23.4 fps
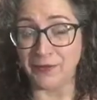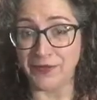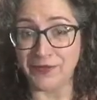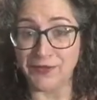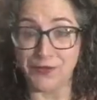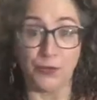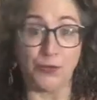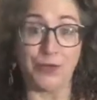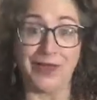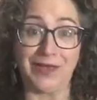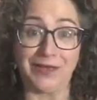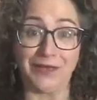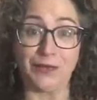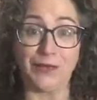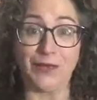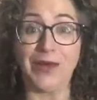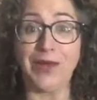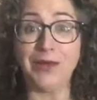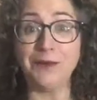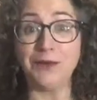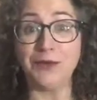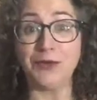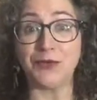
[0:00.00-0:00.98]
So, guess what
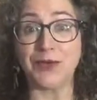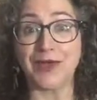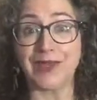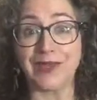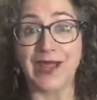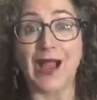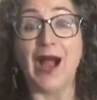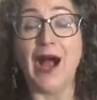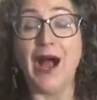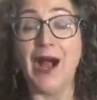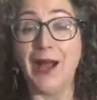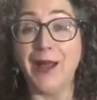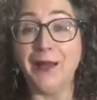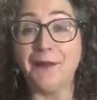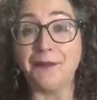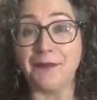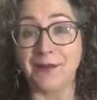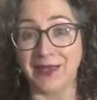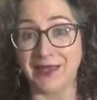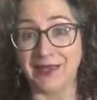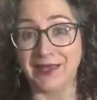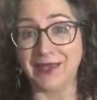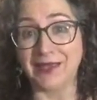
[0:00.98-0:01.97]
I'm doing? I'm
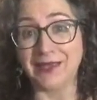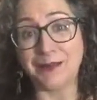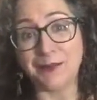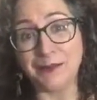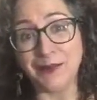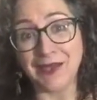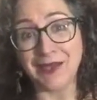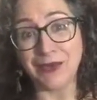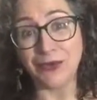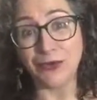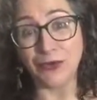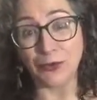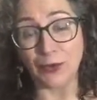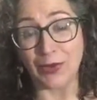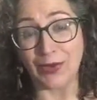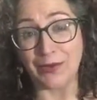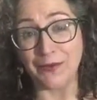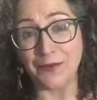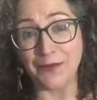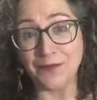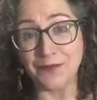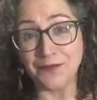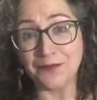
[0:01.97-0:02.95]
making a beard
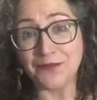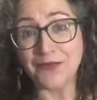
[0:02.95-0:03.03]
oil.